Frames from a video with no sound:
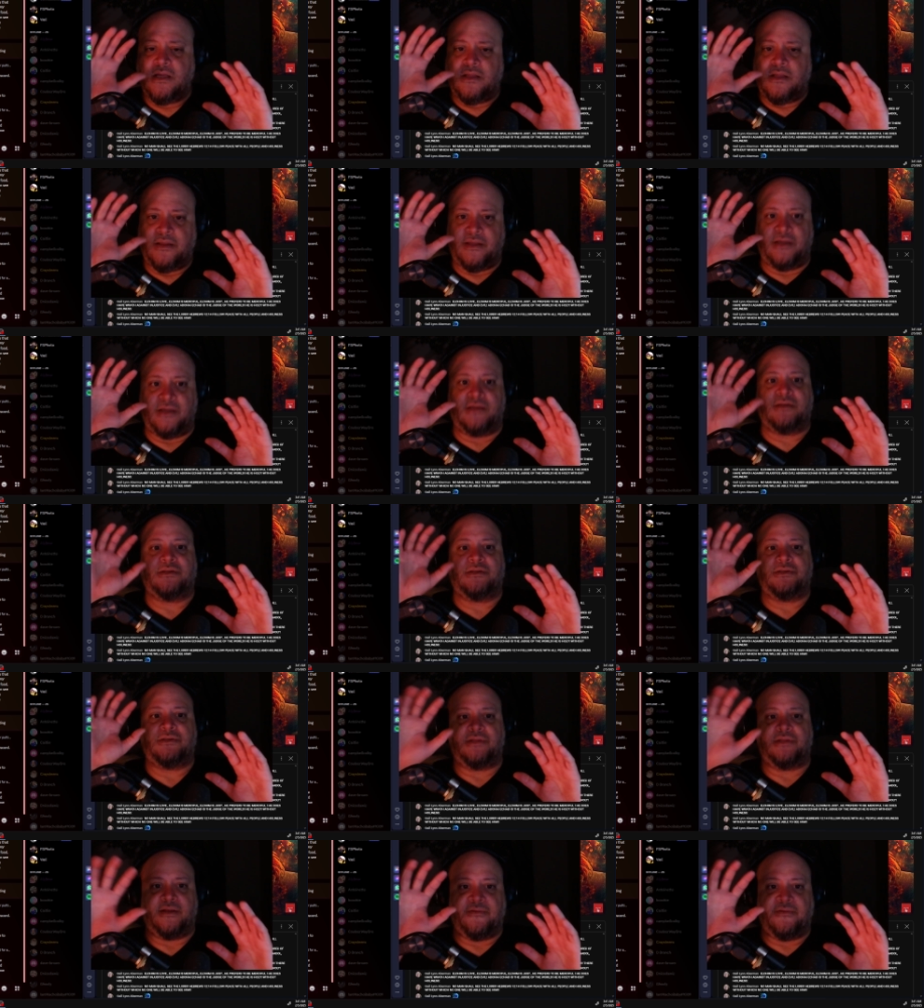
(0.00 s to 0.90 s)

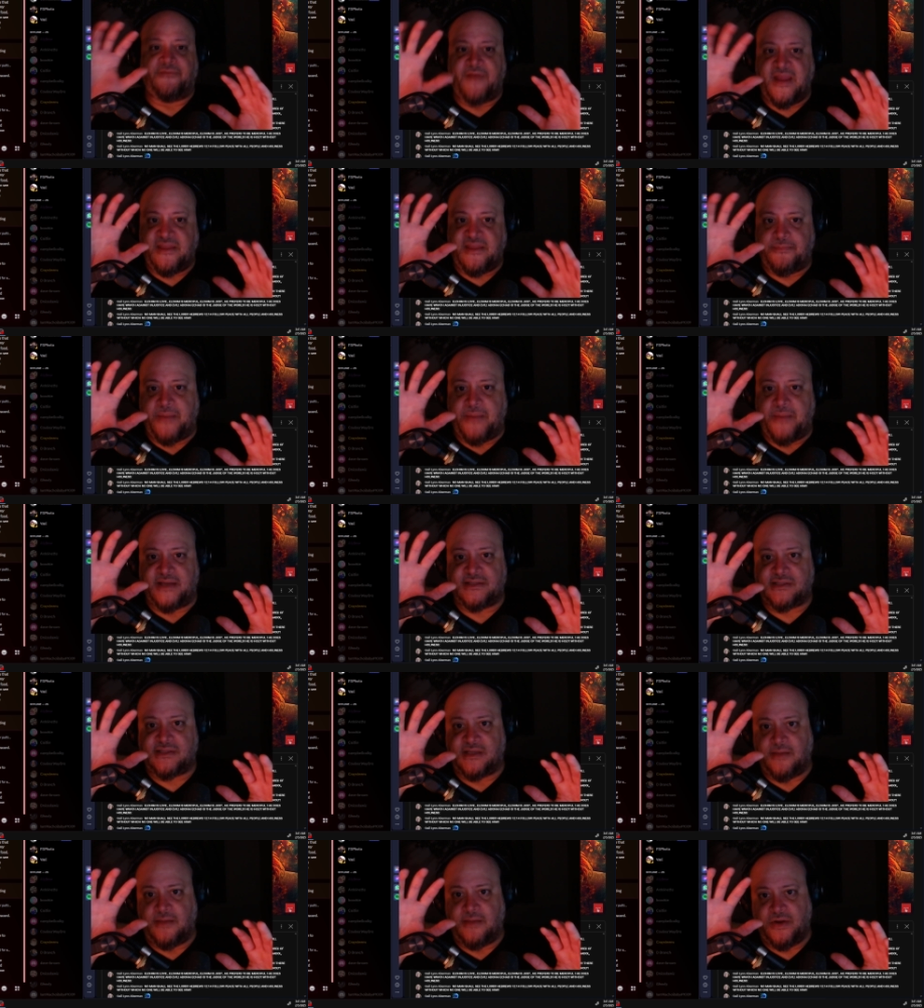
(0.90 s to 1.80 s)
the faith-based
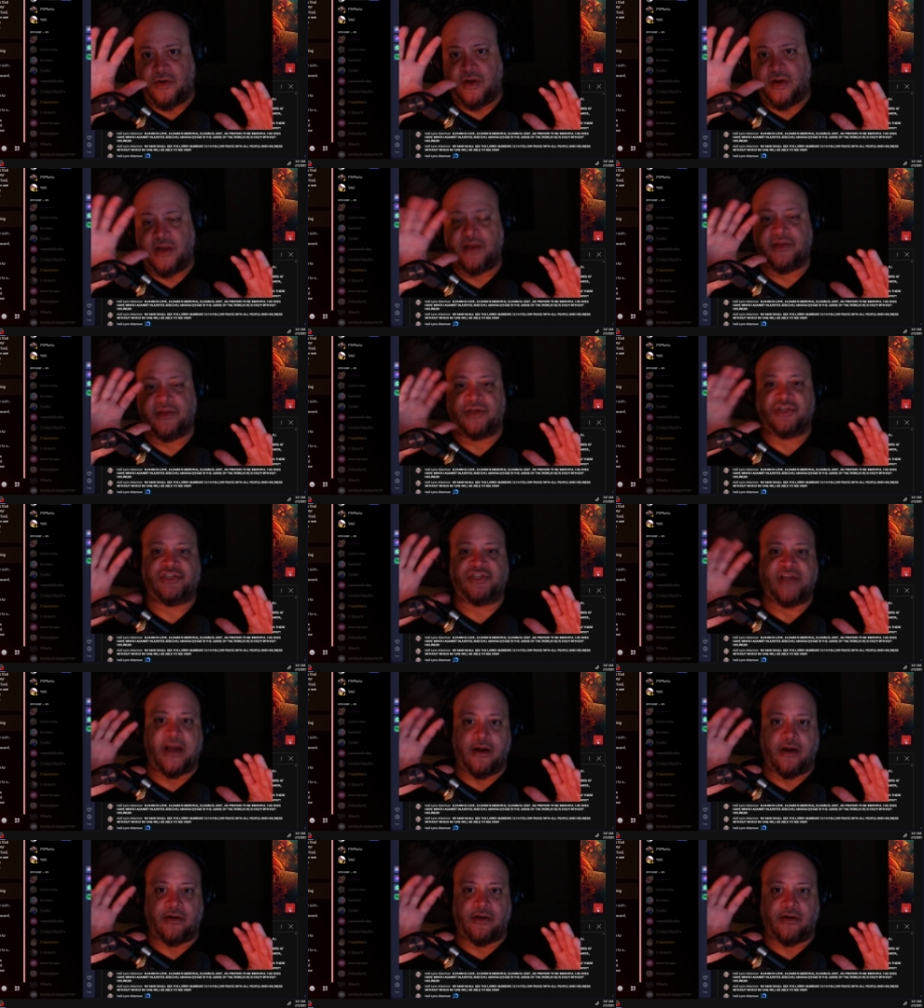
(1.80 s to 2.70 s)
community, the
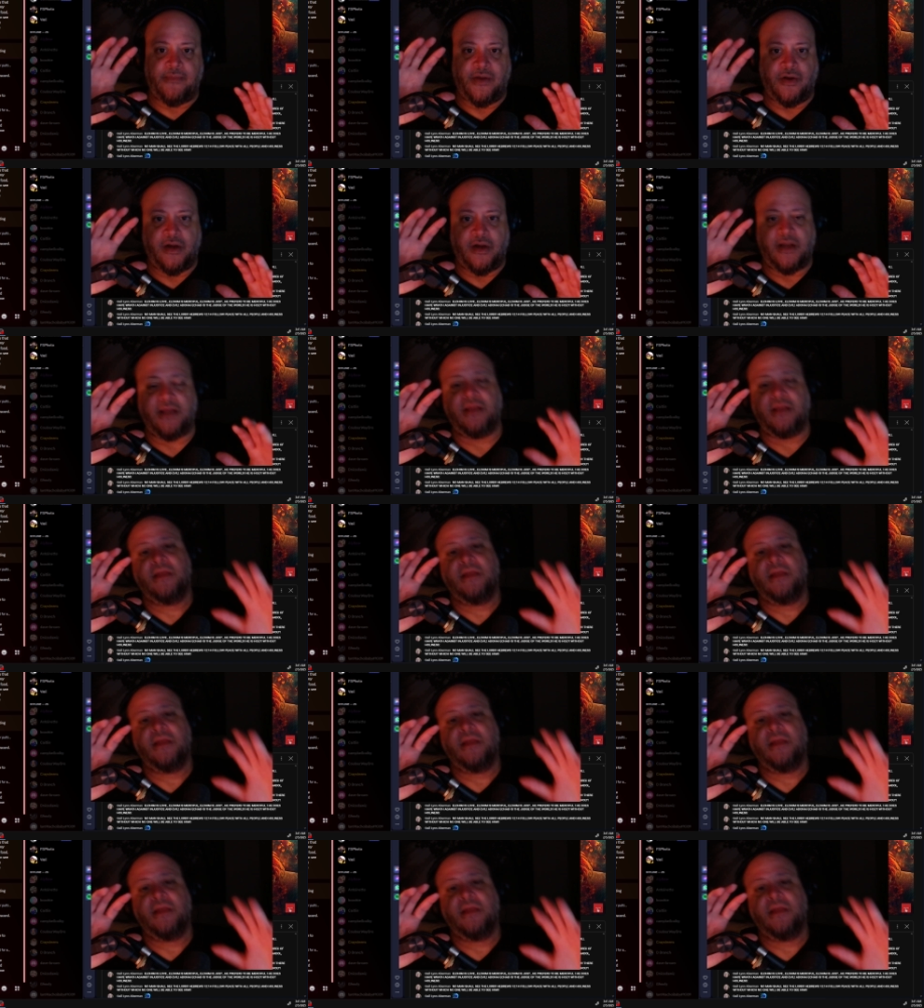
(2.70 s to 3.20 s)
share community,